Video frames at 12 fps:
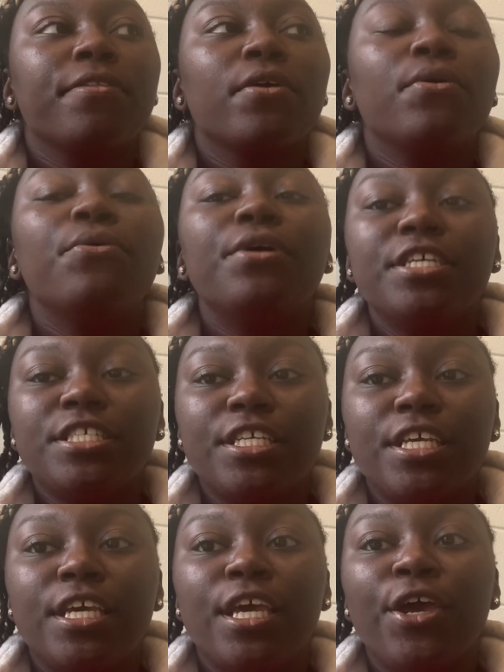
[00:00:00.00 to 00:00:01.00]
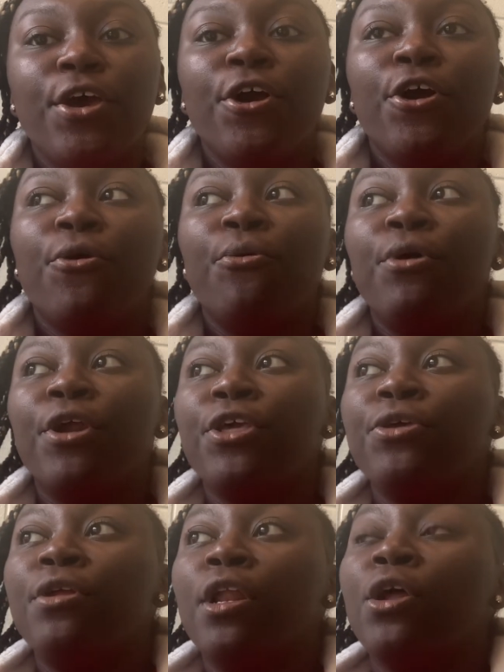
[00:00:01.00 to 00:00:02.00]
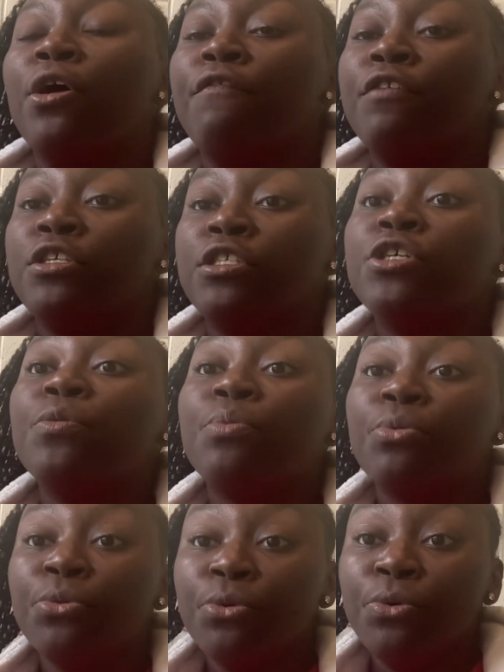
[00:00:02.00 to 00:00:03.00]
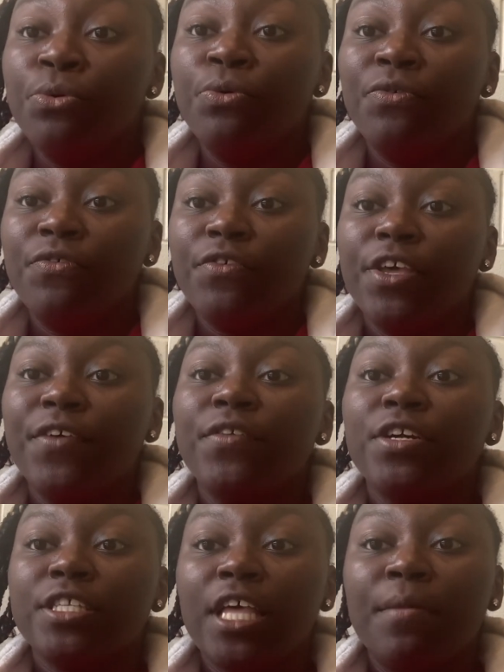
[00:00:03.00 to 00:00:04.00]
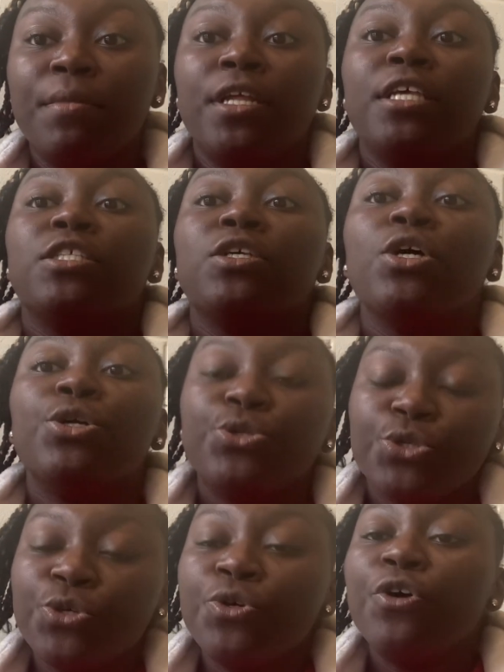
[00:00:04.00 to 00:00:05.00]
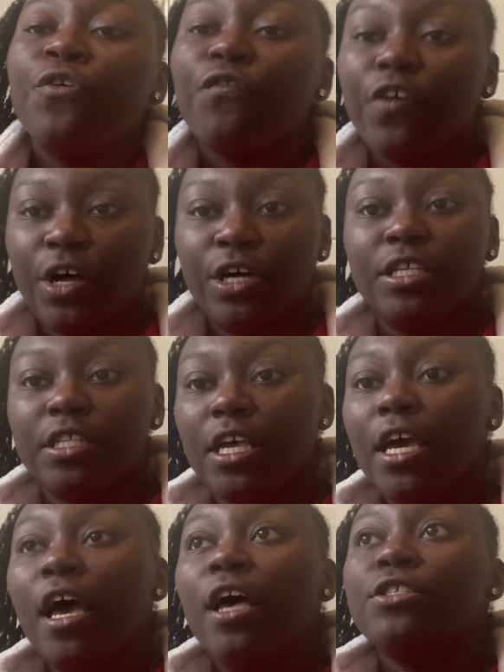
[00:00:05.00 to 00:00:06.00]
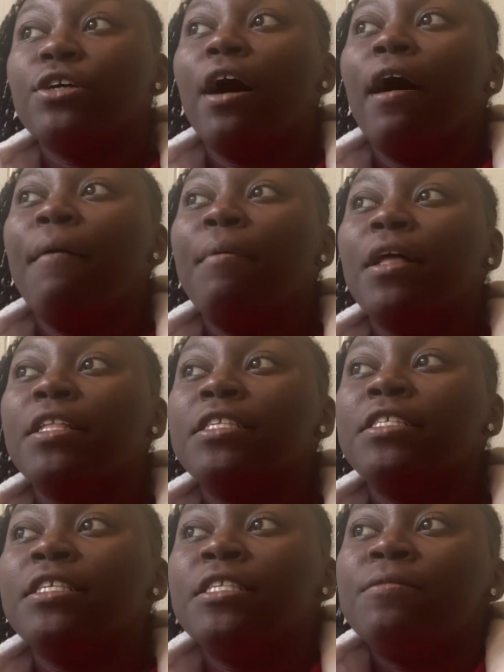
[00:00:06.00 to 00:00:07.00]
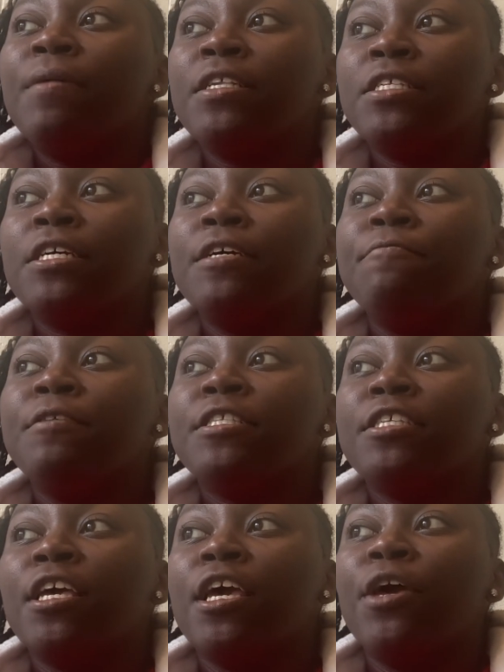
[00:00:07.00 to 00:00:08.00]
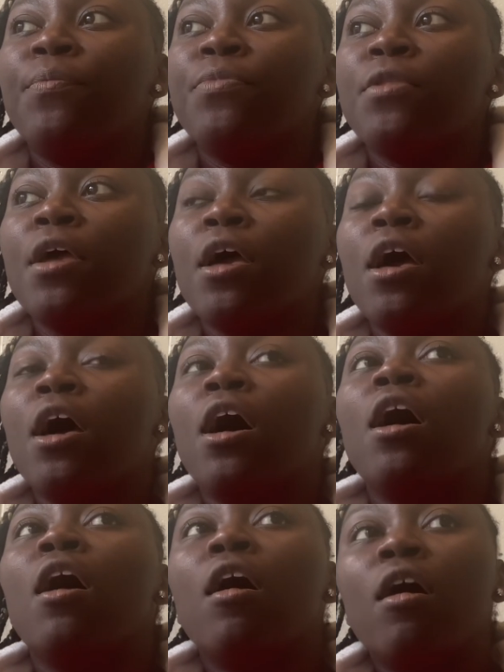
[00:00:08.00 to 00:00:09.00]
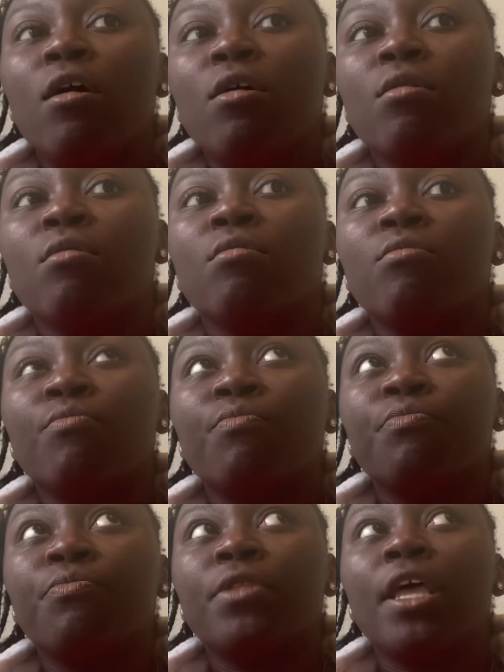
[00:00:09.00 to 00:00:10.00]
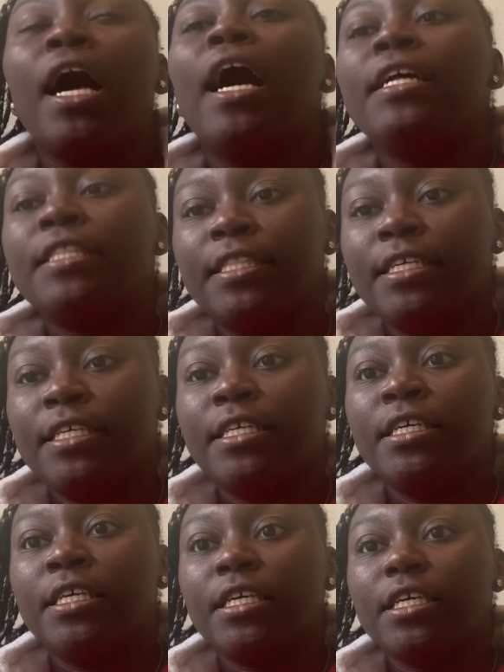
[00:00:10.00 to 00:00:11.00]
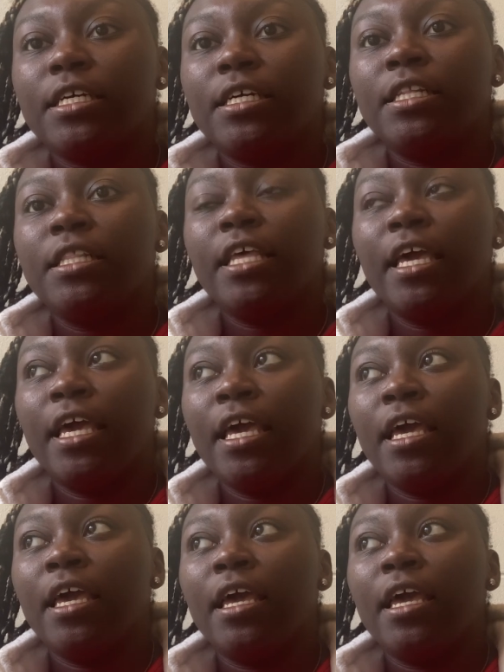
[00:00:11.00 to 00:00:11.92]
question where you don't know if it's to prove if your statement is true or false. So a hypothesis is basically me saying, oh, I think that